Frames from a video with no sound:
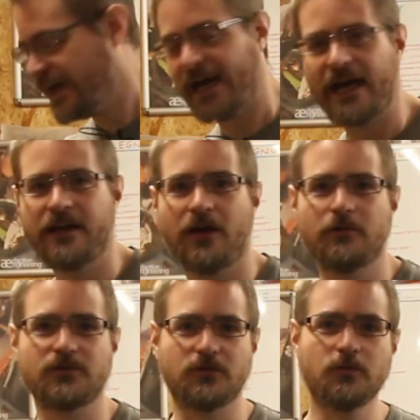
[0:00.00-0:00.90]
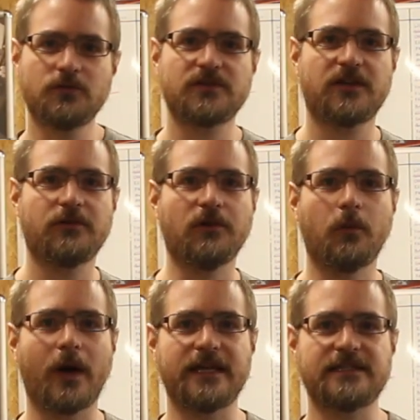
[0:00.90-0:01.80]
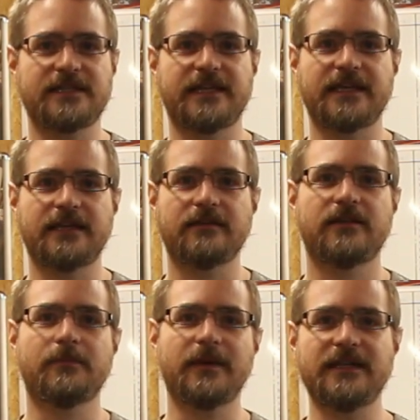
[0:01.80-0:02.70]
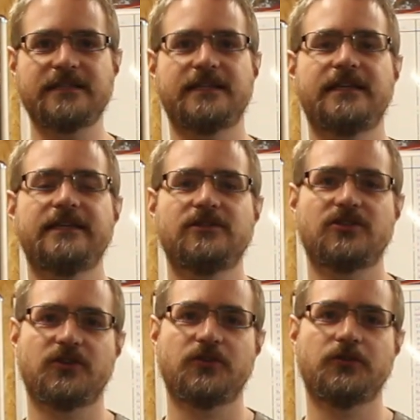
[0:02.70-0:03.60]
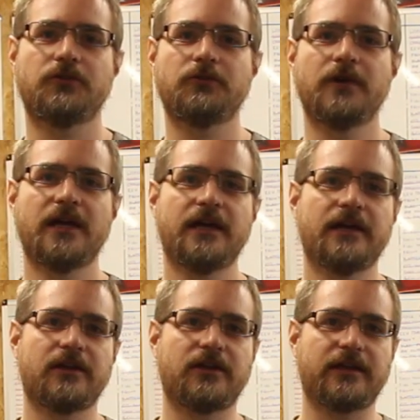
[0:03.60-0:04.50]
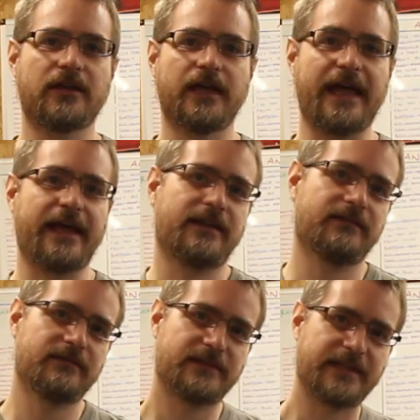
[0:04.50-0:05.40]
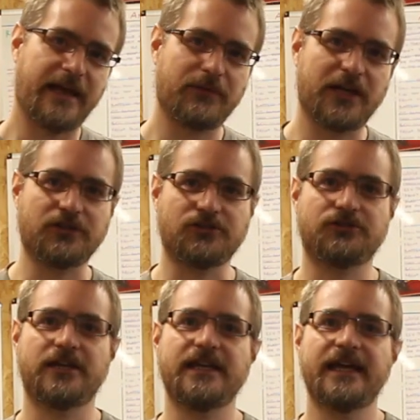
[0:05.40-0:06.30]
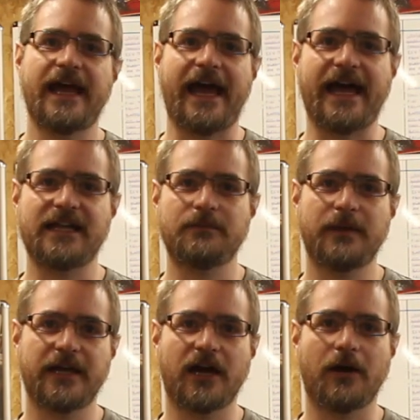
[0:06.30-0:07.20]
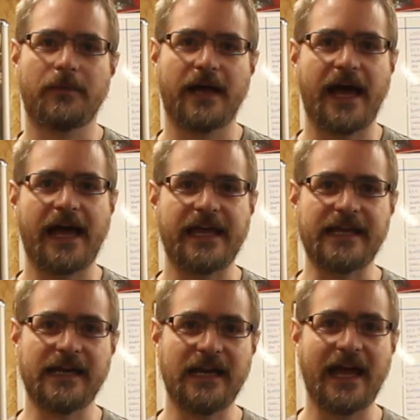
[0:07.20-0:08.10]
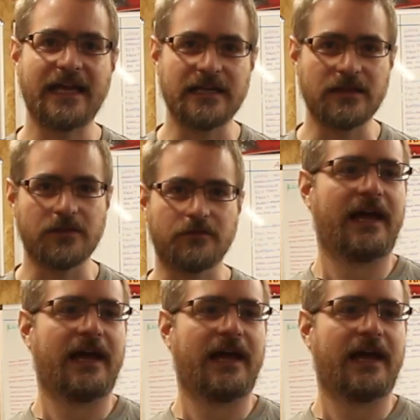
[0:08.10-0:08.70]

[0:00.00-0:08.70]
and I was also awaiting the ability to get down the country and pick up a lathe,